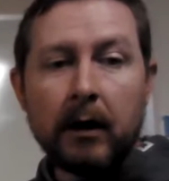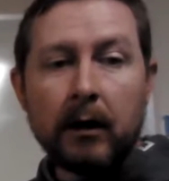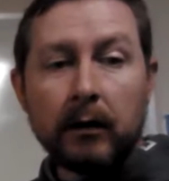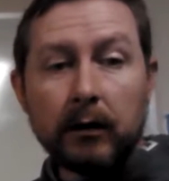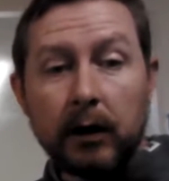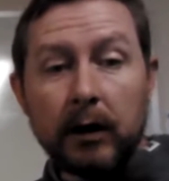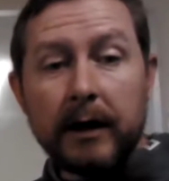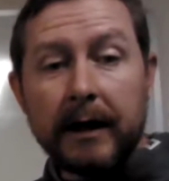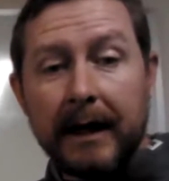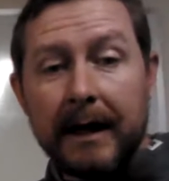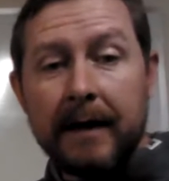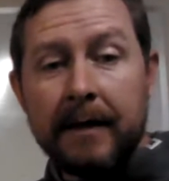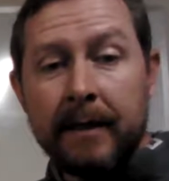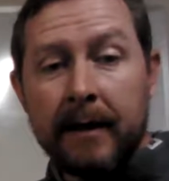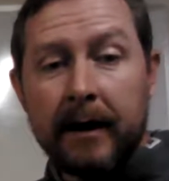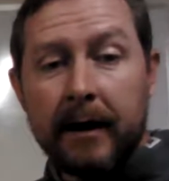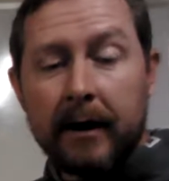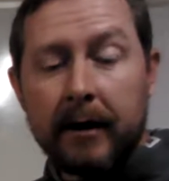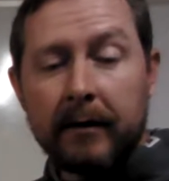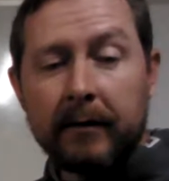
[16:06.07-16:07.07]
Look in
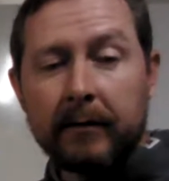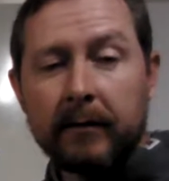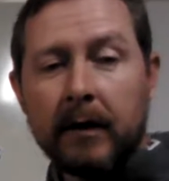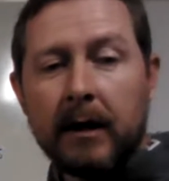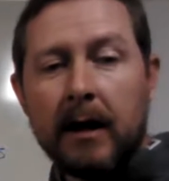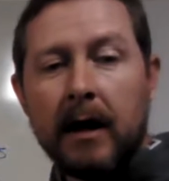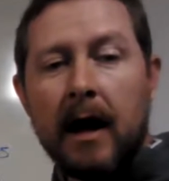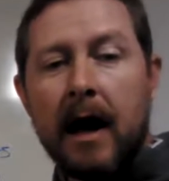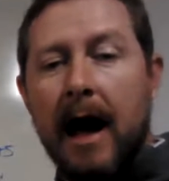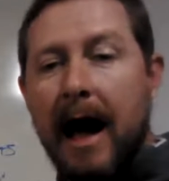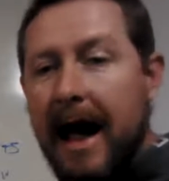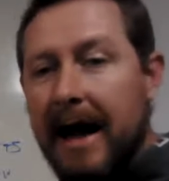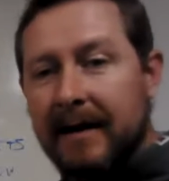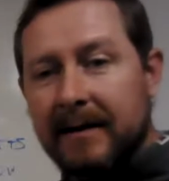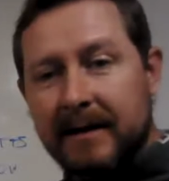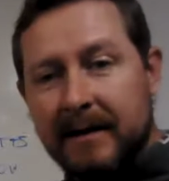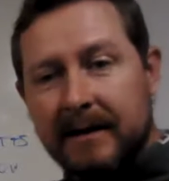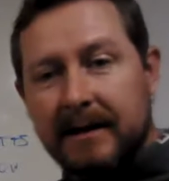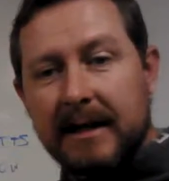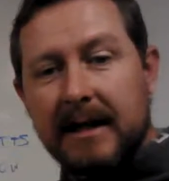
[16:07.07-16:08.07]
there
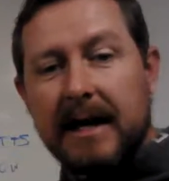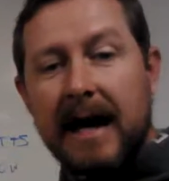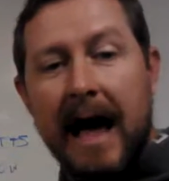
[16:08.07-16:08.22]
and see